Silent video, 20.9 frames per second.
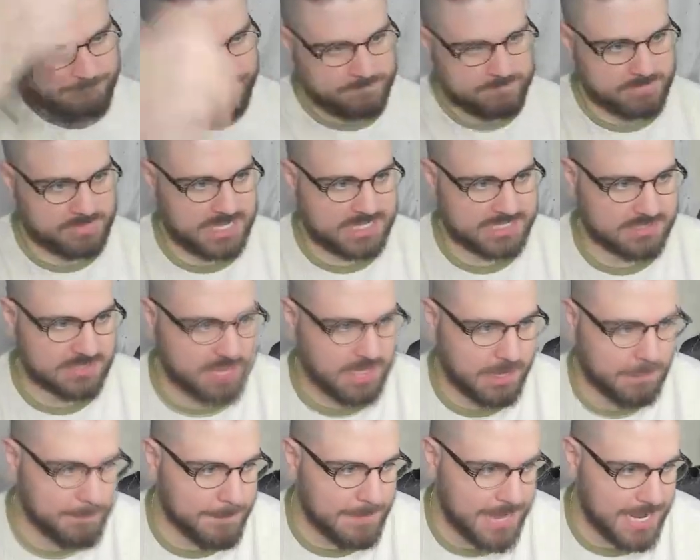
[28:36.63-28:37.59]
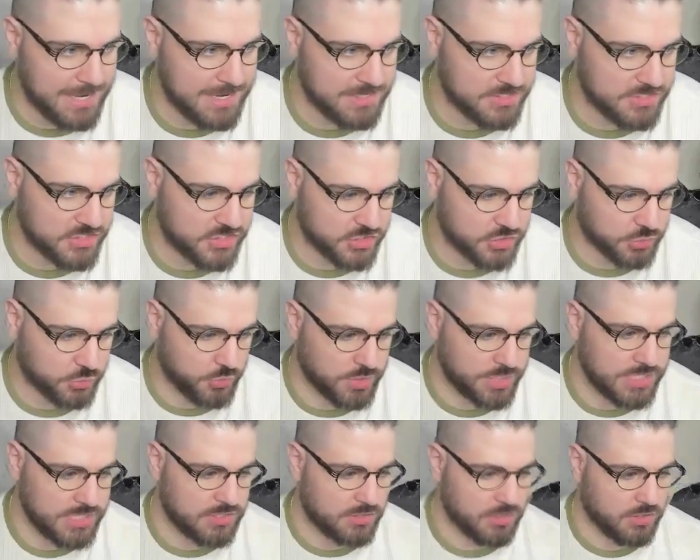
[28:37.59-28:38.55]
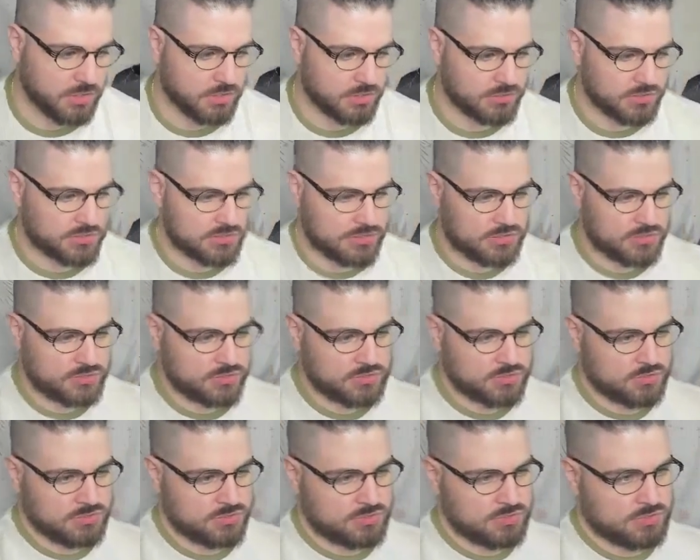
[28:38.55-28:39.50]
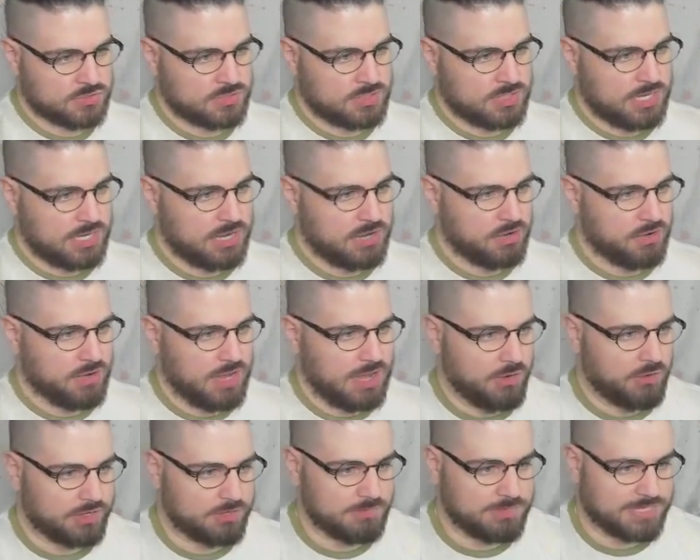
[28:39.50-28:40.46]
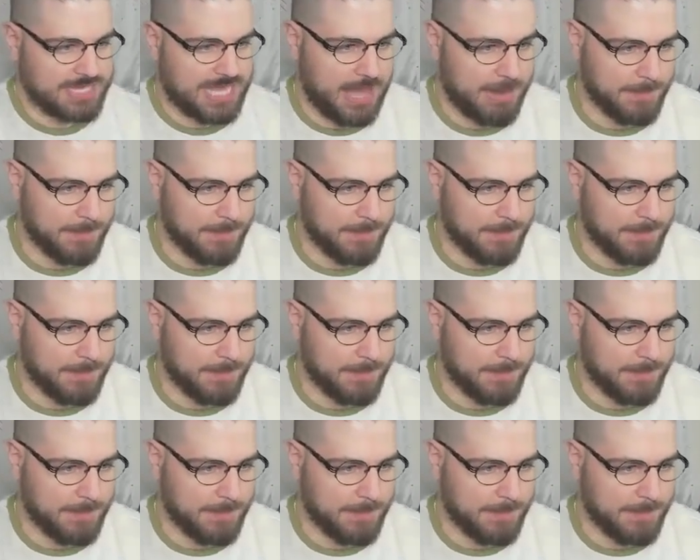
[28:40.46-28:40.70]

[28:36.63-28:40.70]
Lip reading: That's like -3 cards. I don't know how it could be that